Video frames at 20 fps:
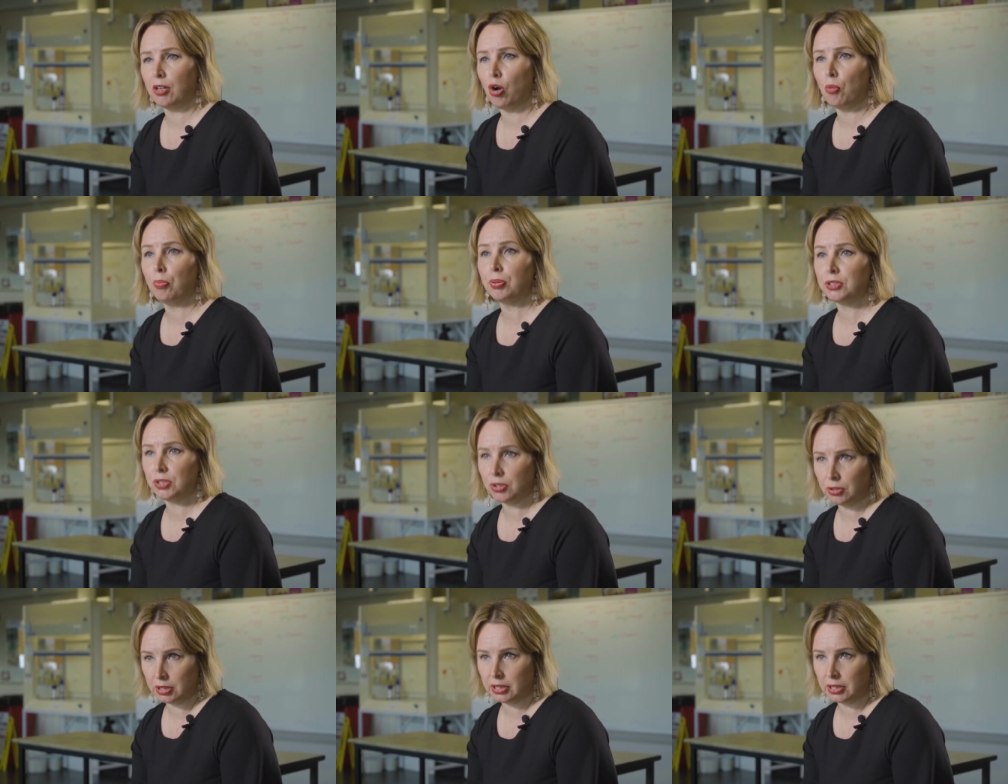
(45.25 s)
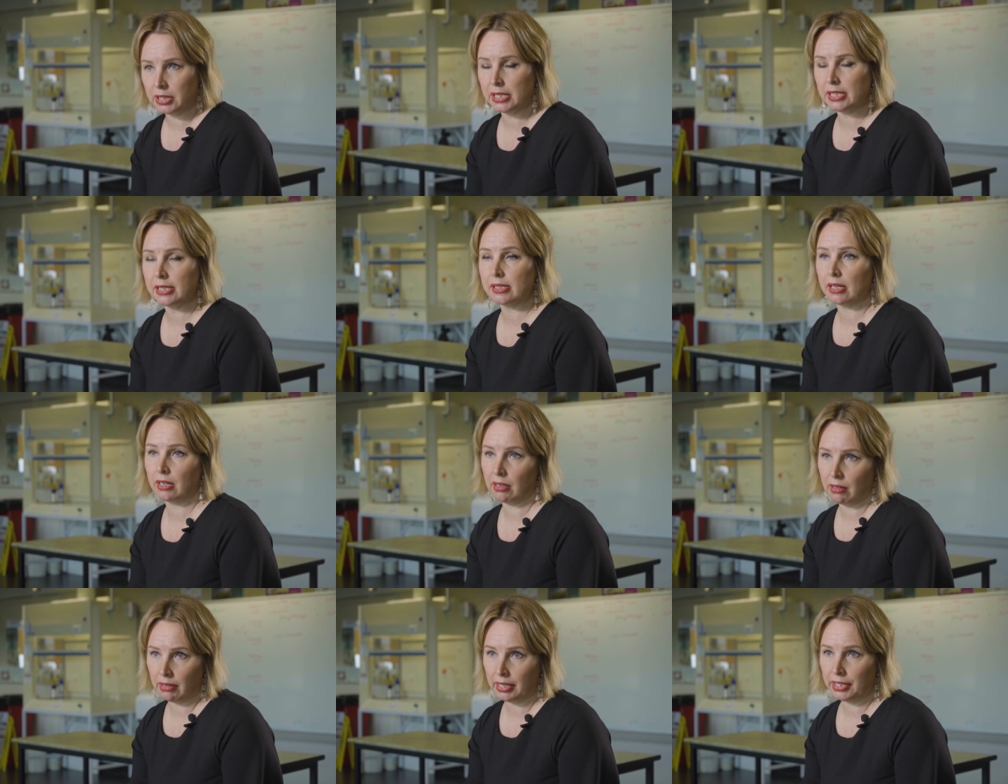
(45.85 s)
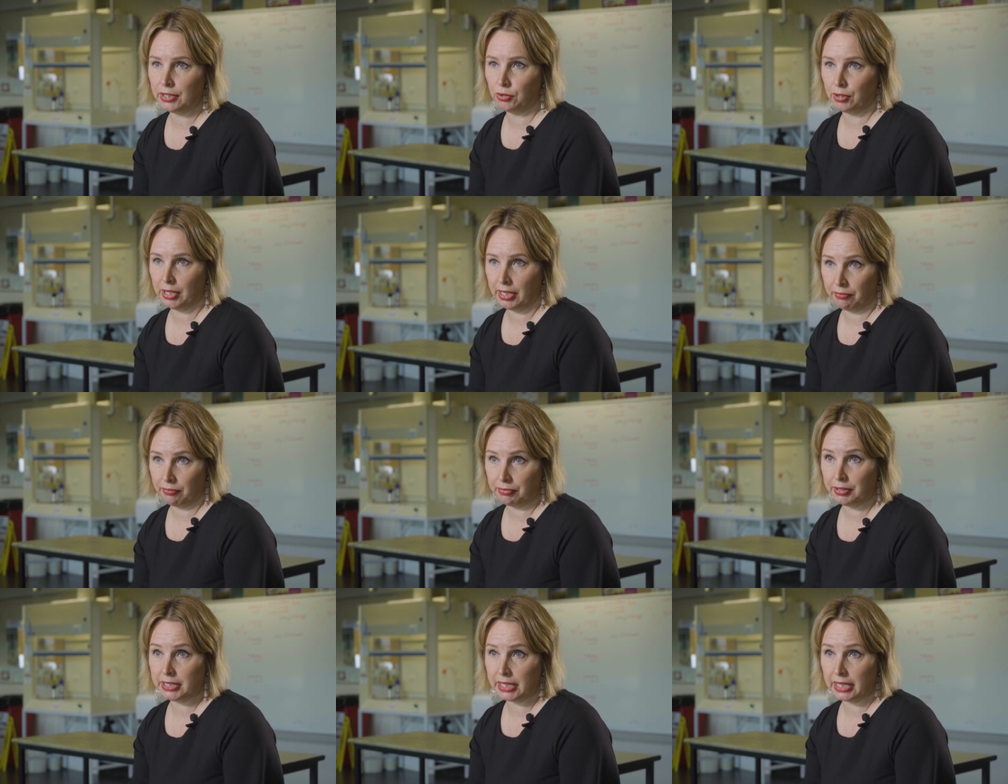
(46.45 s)
opportunities that lie in your
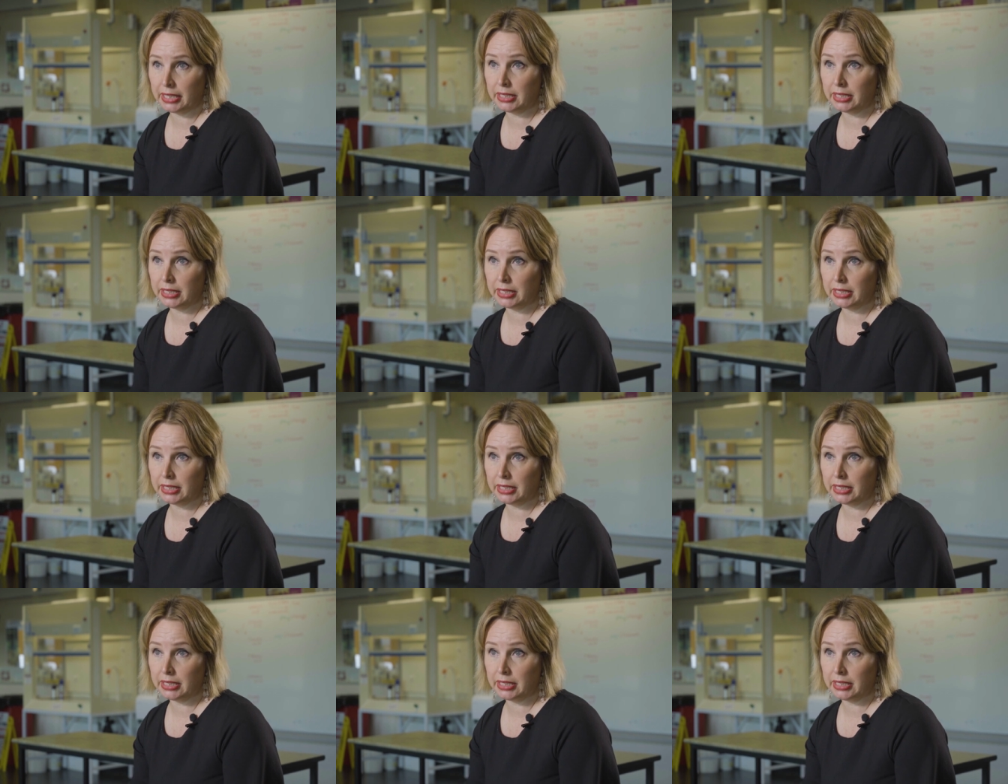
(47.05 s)
everyday